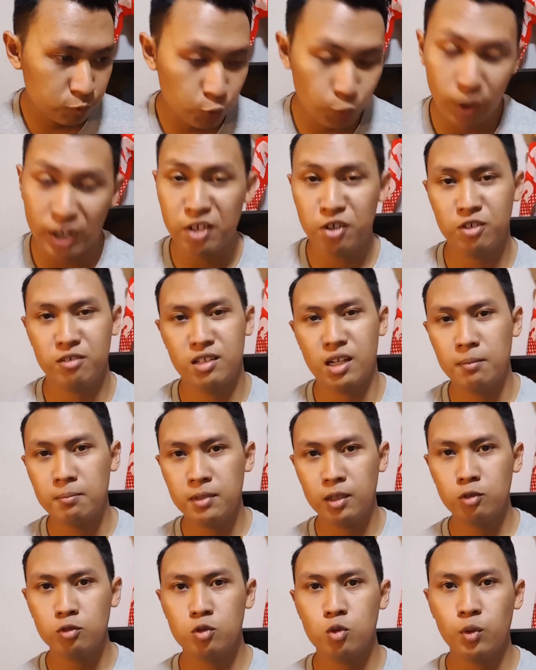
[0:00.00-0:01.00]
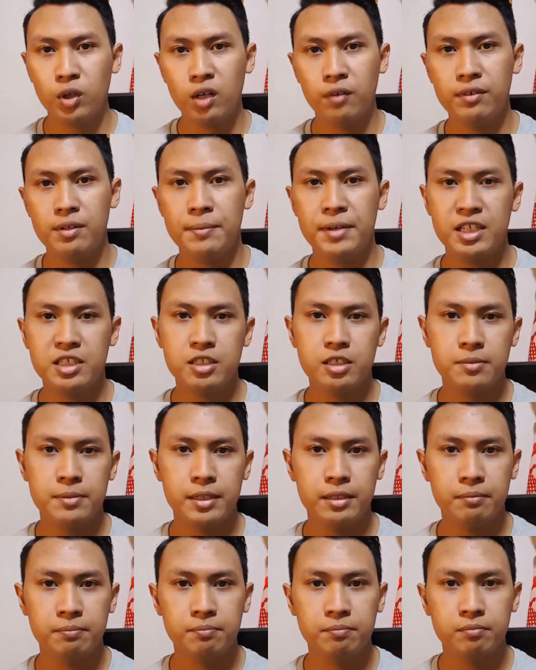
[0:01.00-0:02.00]
why not come down to one of the matches,
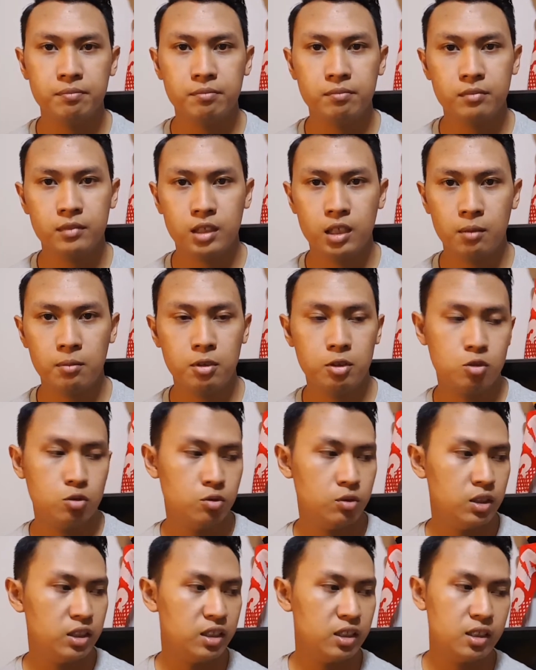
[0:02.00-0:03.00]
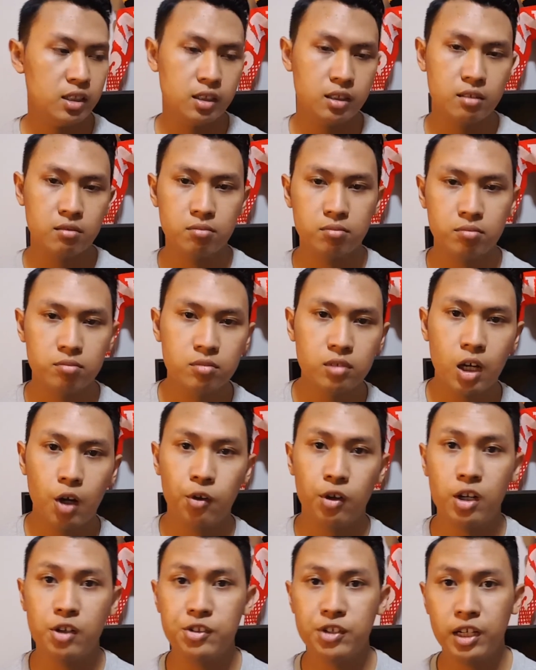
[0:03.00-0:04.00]
man? Come down to either
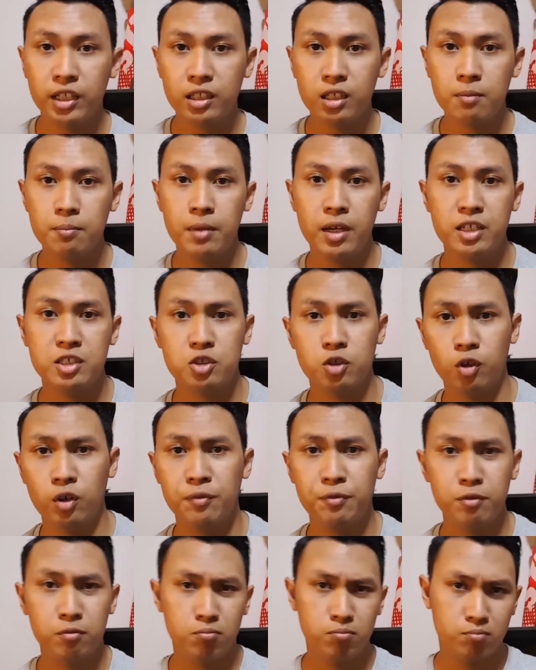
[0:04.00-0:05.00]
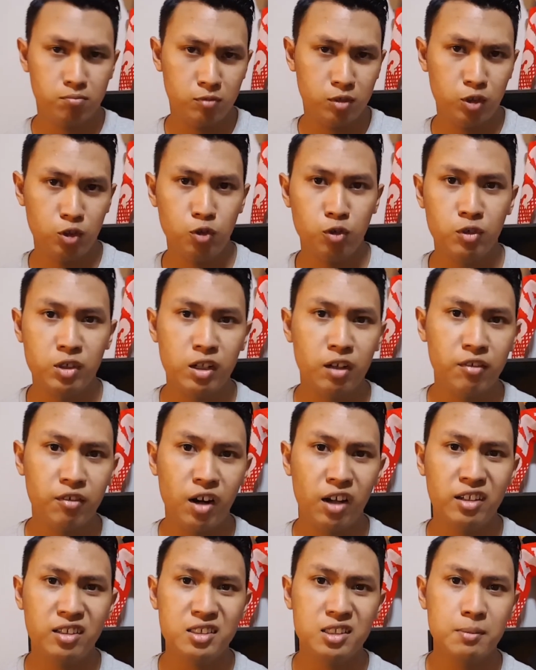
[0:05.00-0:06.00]
Hougang United match, or if you
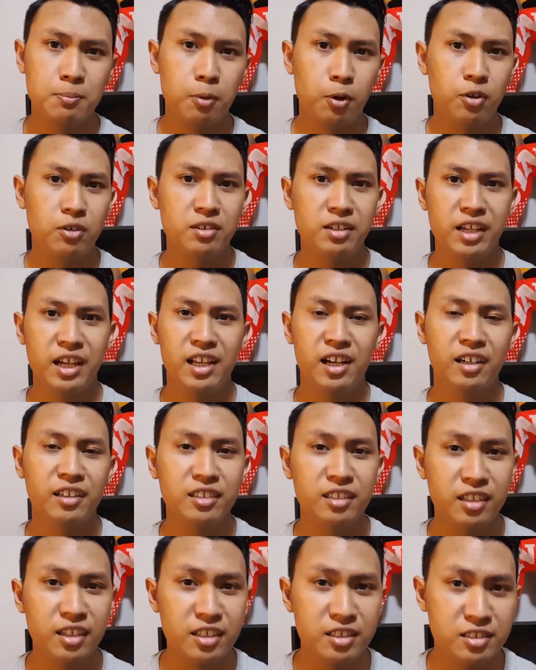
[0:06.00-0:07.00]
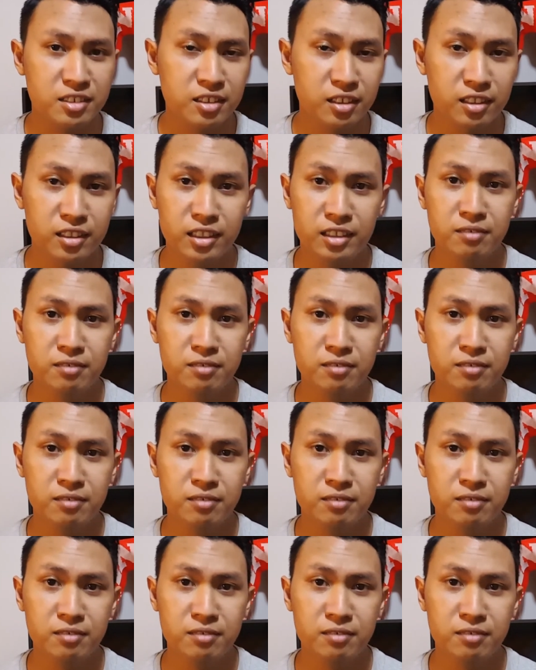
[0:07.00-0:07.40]
rather support Geylang International,